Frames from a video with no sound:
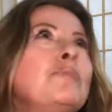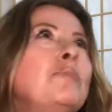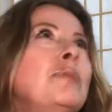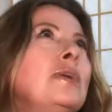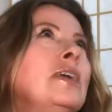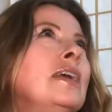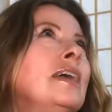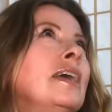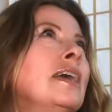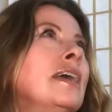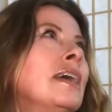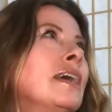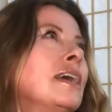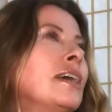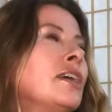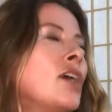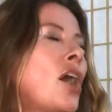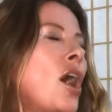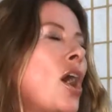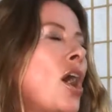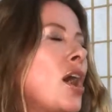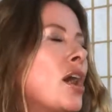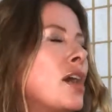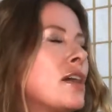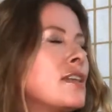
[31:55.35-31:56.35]
being,
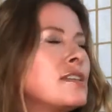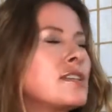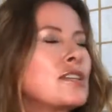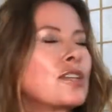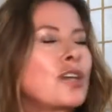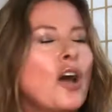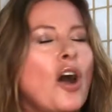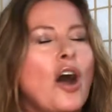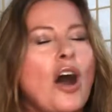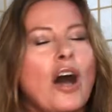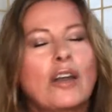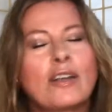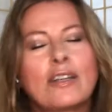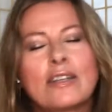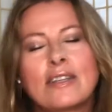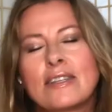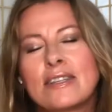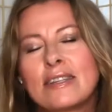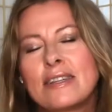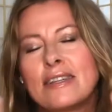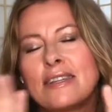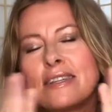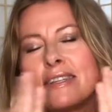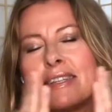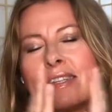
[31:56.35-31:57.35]
gods,
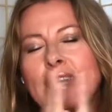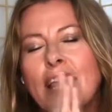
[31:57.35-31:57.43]
goddesses.